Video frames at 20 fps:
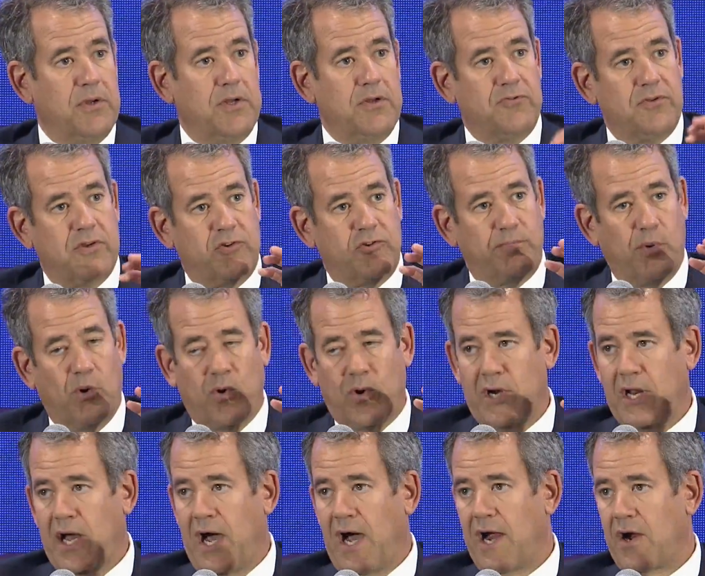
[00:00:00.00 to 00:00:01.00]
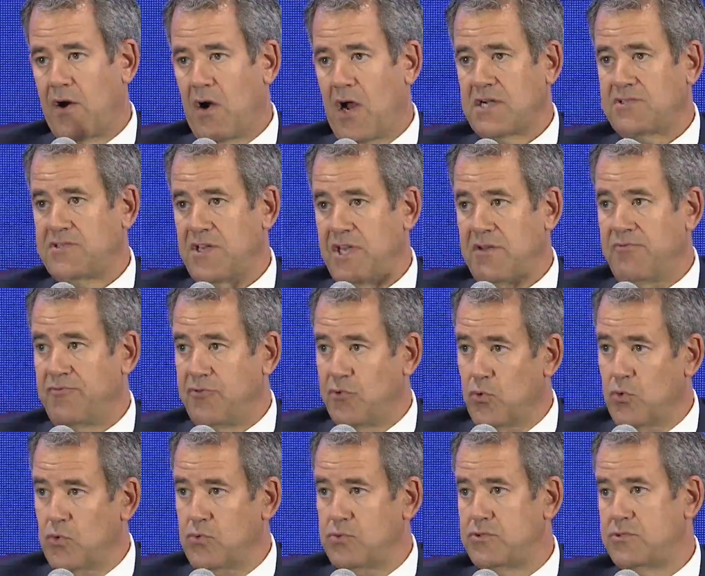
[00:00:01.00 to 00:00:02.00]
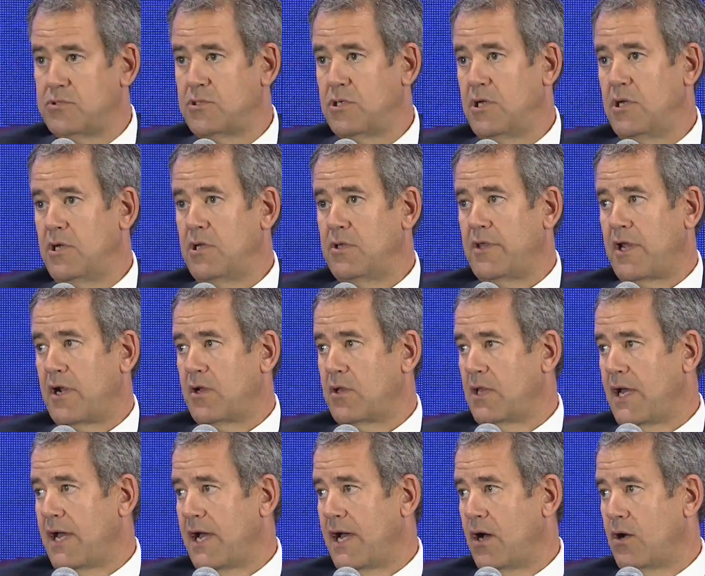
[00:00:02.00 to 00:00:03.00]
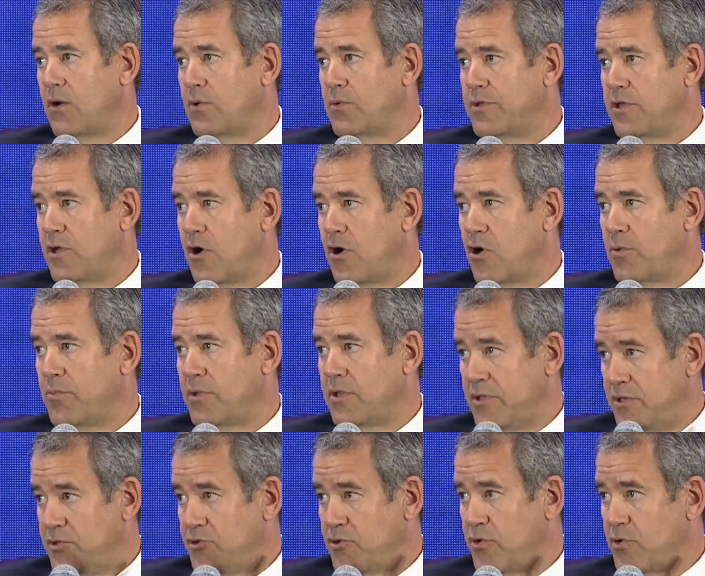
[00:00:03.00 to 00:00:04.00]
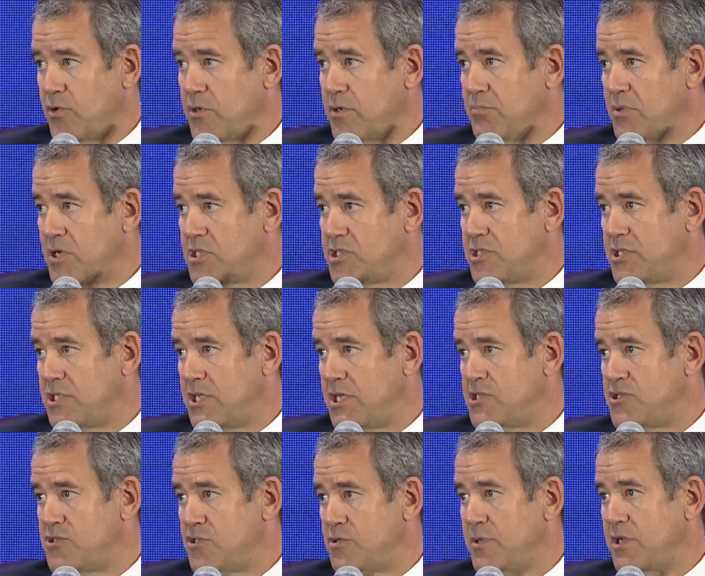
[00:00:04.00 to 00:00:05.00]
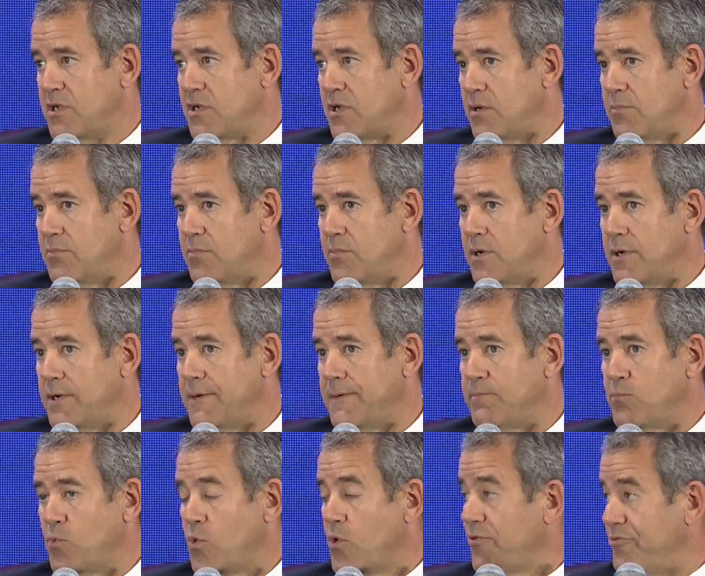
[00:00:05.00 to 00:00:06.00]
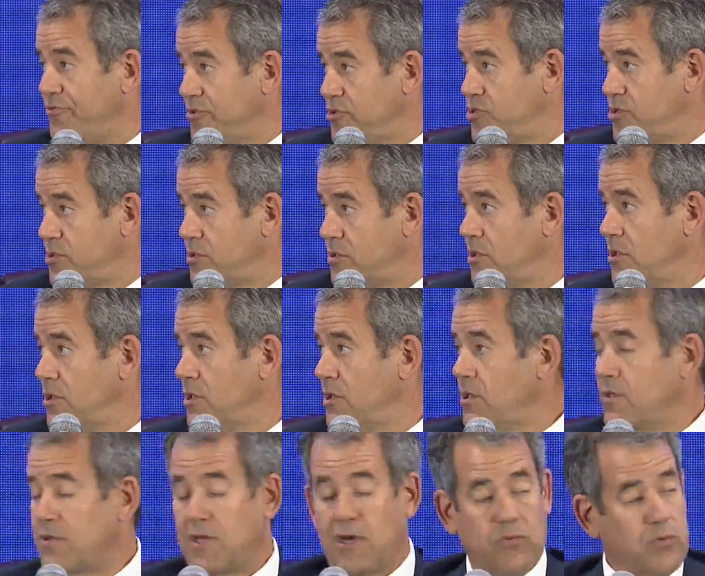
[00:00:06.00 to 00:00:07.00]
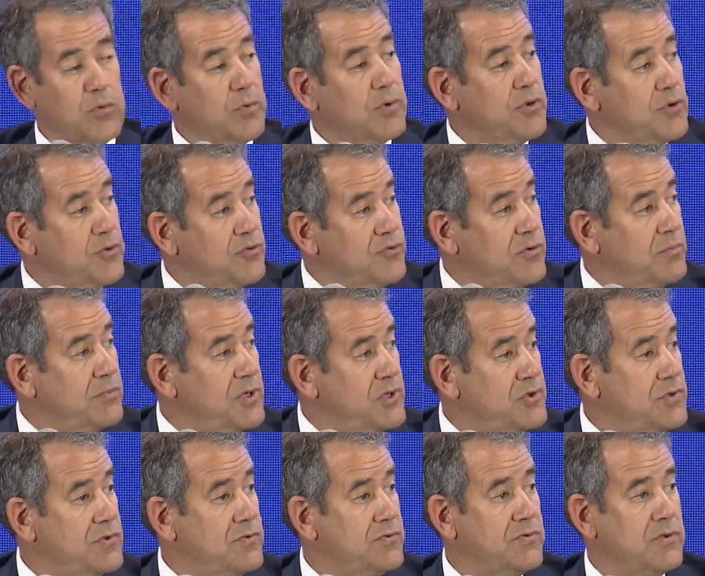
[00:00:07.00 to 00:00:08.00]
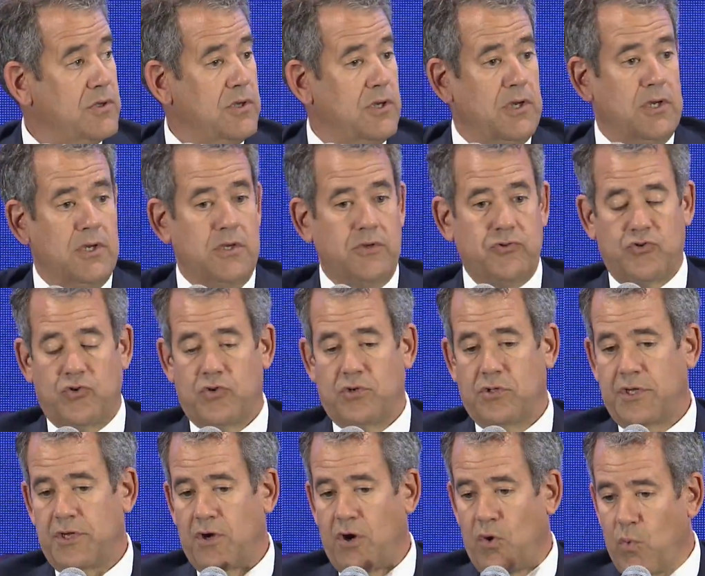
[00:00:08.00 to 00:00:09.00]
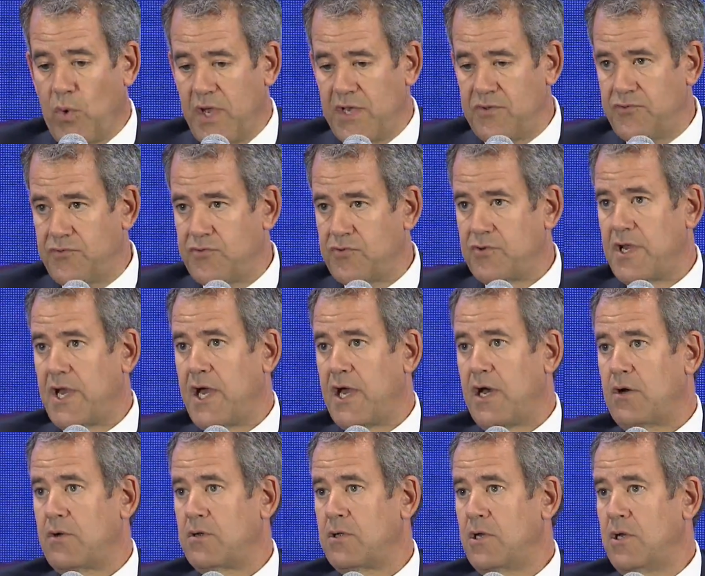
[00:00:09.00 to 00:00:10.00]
exploring higher octane fuels that allow the internal combustion engine to become more efficient, that will reduce emissions. Certainly our wastes are down.